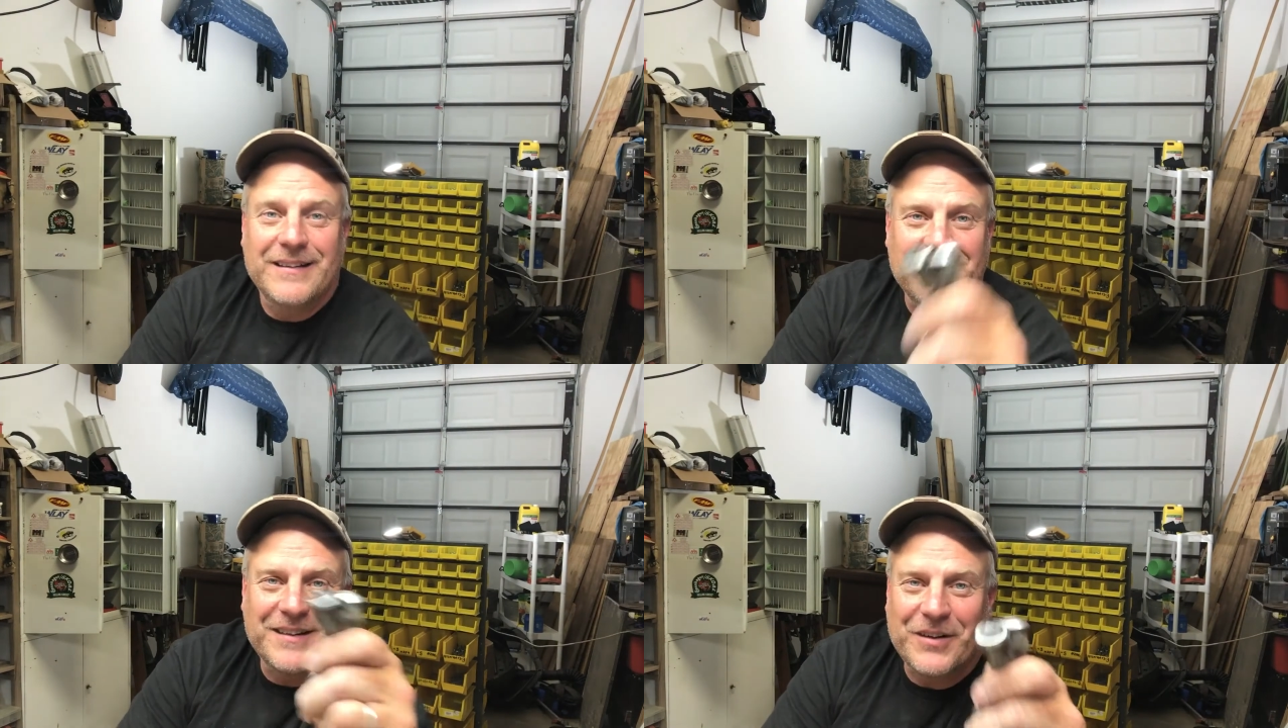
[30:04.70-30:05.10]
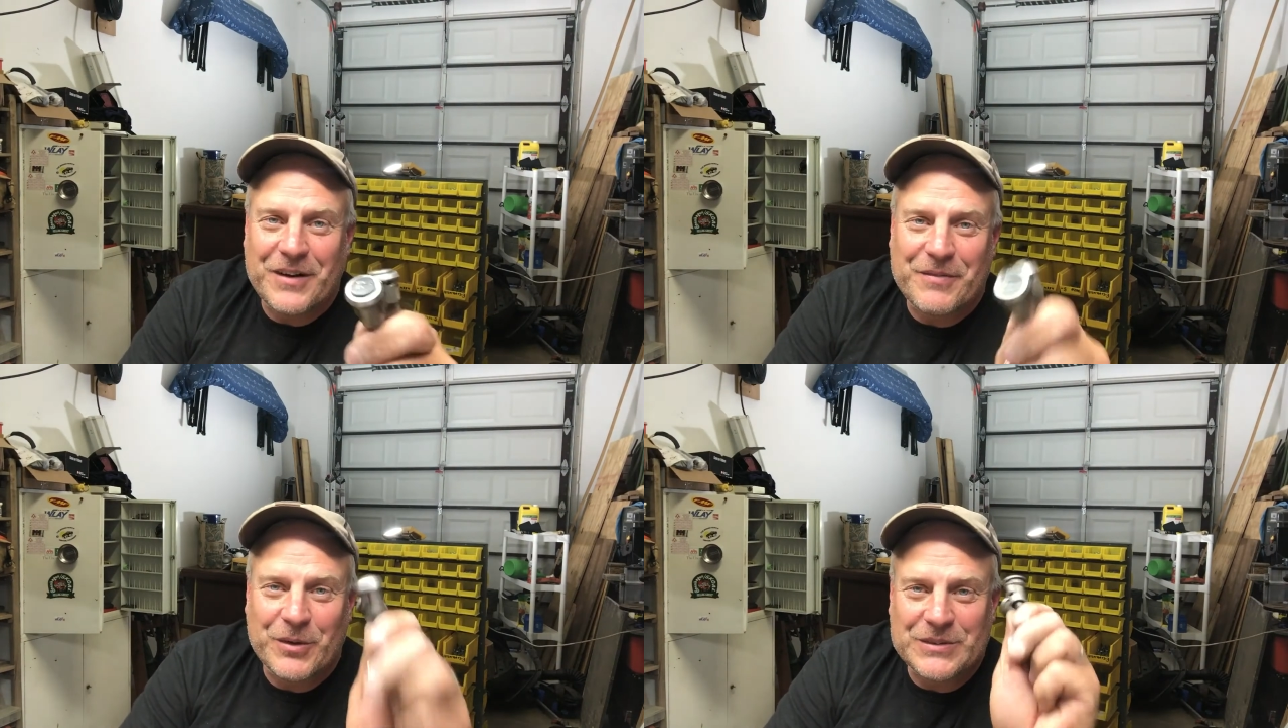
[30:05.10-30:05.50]
Alrighty,
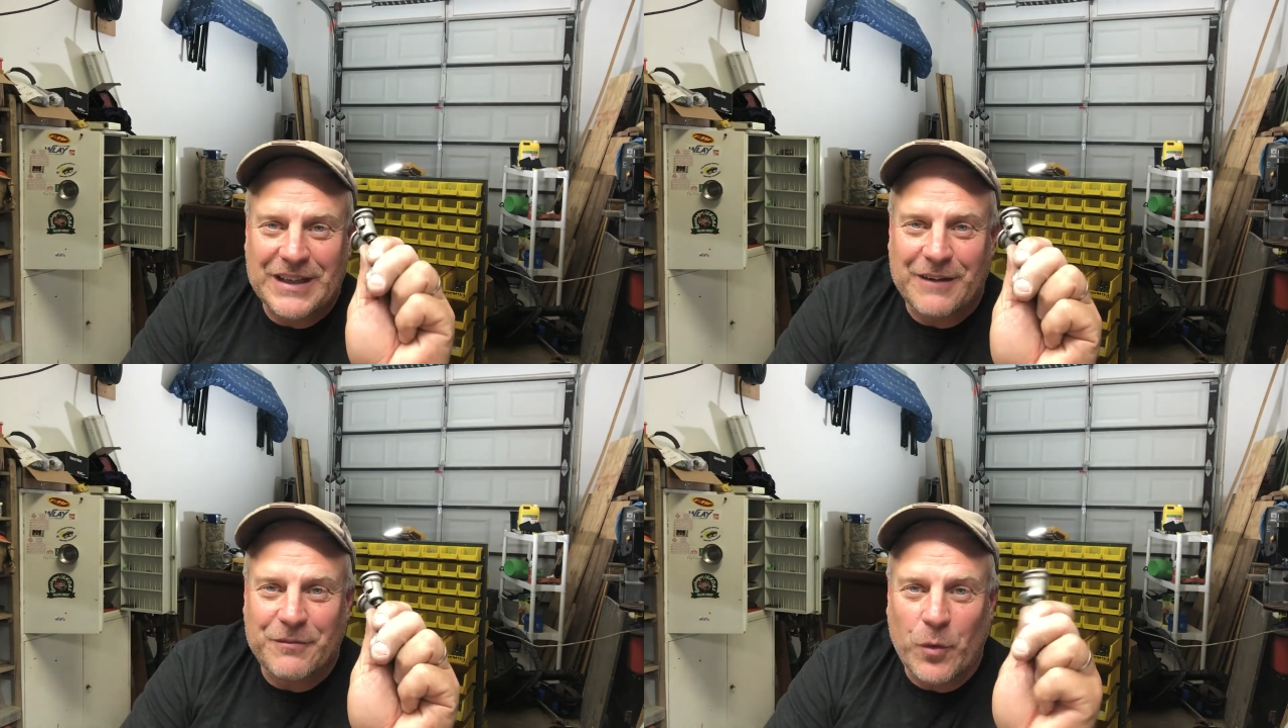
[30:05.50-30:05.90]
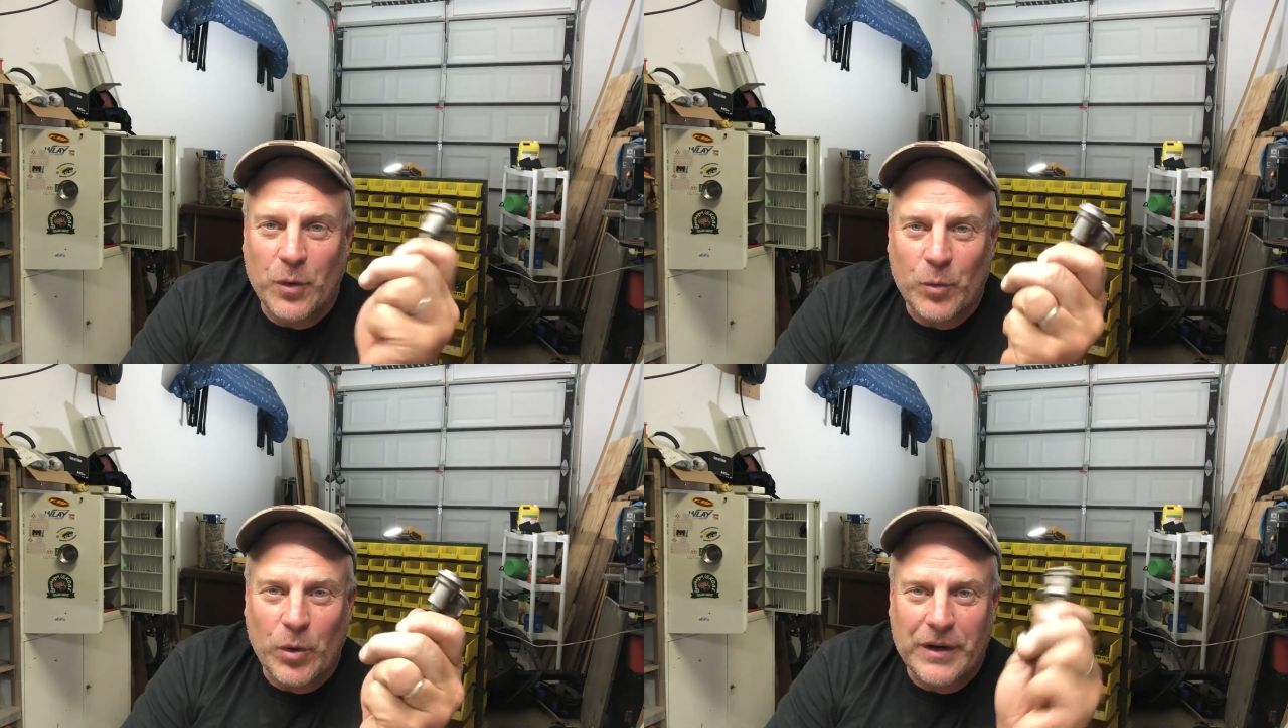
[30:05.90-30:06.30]
folks, I got
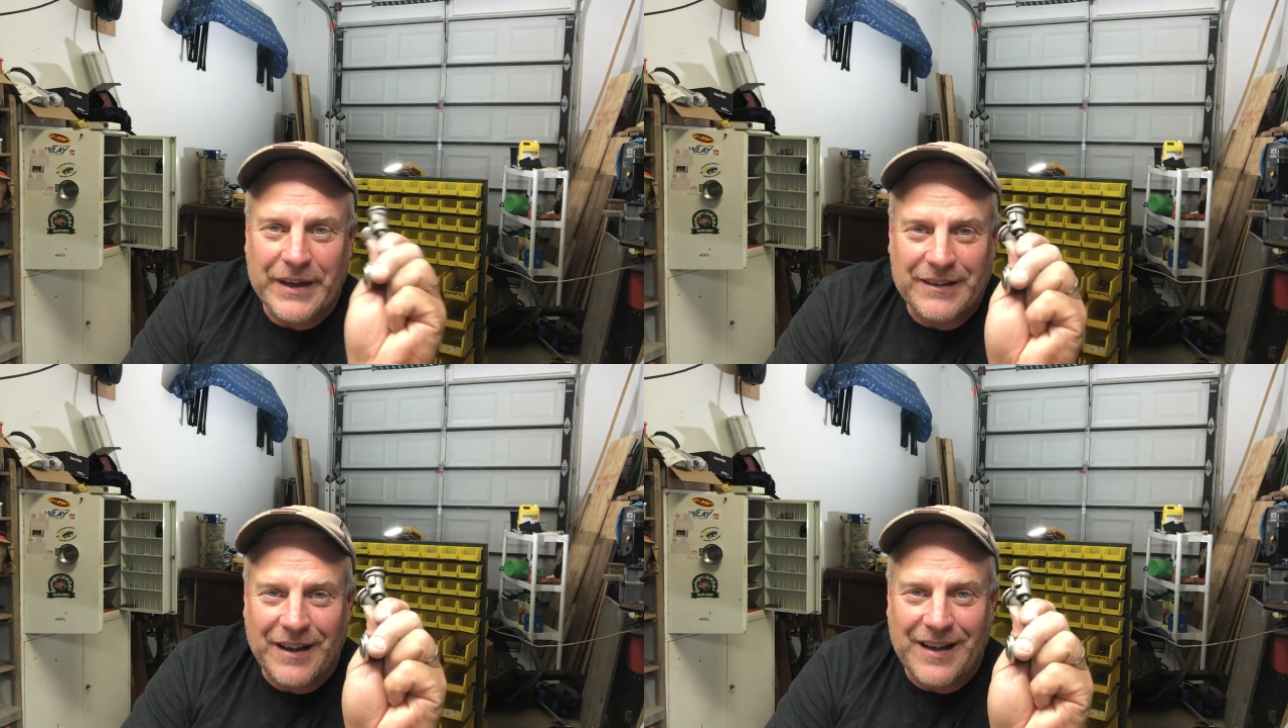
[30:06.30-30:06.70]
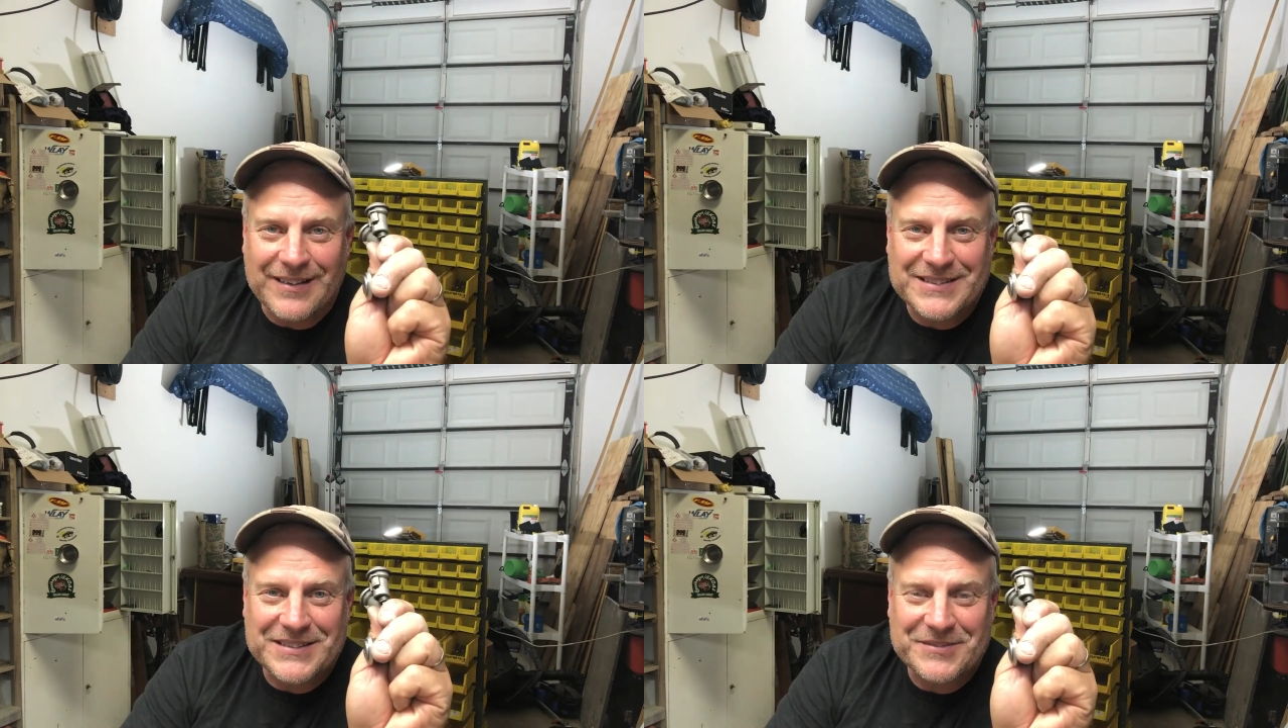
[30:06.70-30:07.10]
4 working
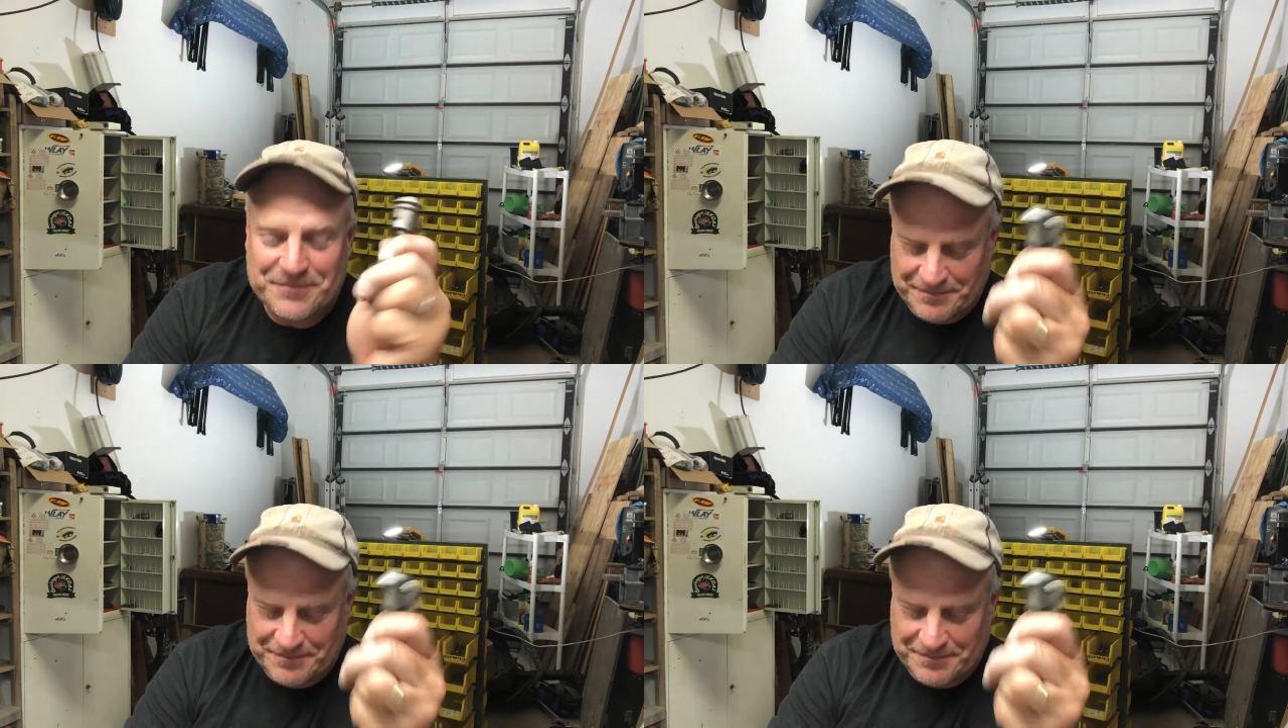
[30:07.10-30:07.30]
locks.